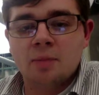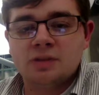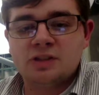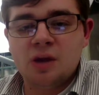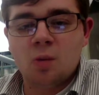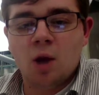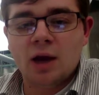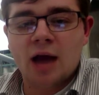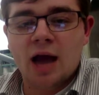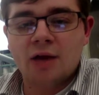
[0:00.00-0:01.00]
see
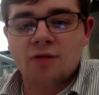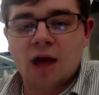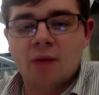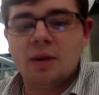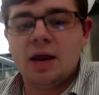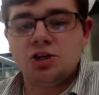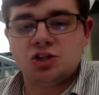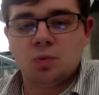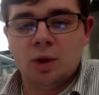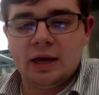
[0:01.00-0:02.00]
what kind of
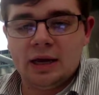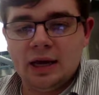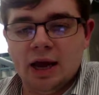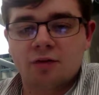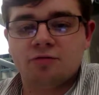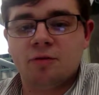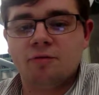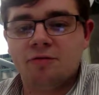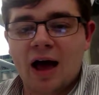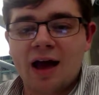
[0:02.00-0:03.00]
combination we can get
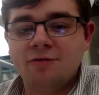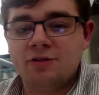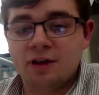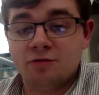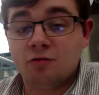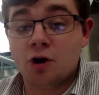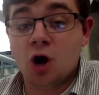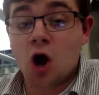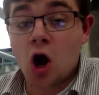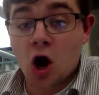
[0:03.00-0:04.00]
from 5 different
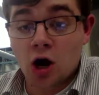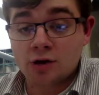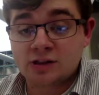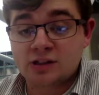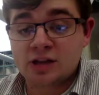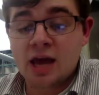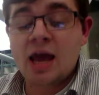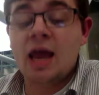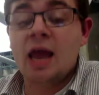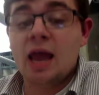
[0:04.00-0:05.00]
hearts
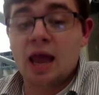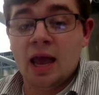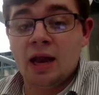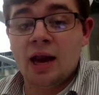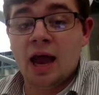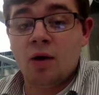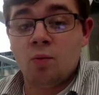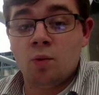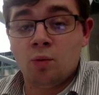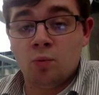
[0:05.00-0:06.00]
when
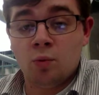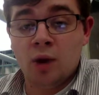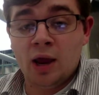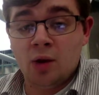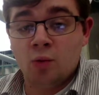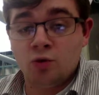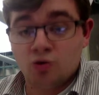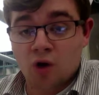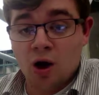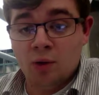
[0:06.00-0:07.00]

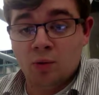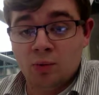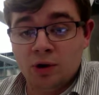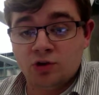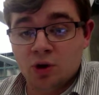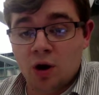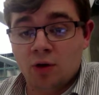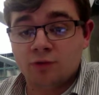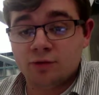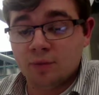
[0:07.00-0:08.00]
we
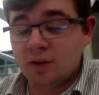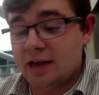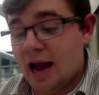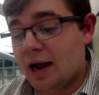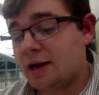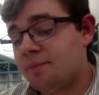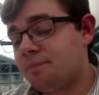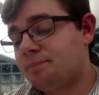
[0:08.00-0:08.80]
draw from the deck.